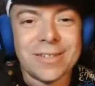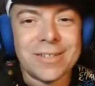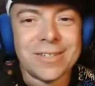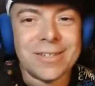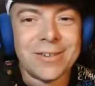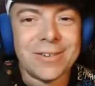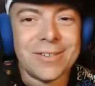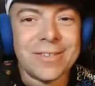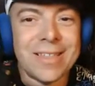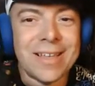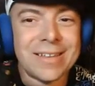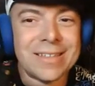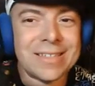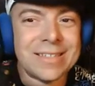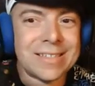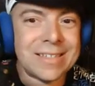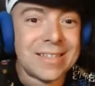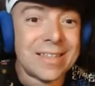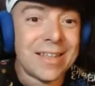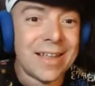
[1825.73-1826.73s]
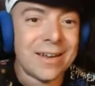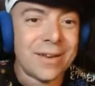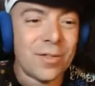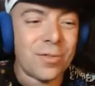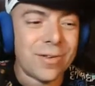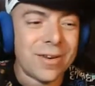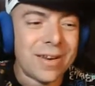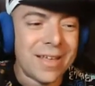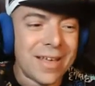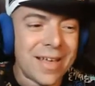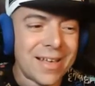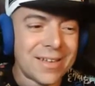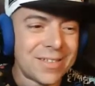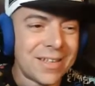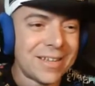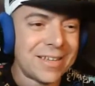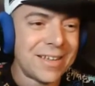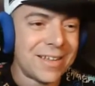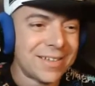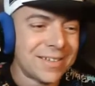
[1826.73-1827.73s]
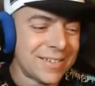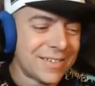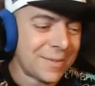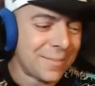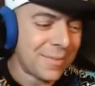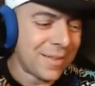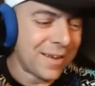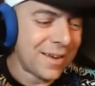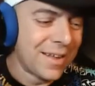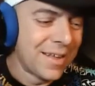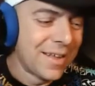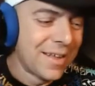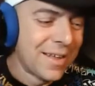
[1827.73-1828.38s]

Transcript: so that's on the 3DS. That tells you something.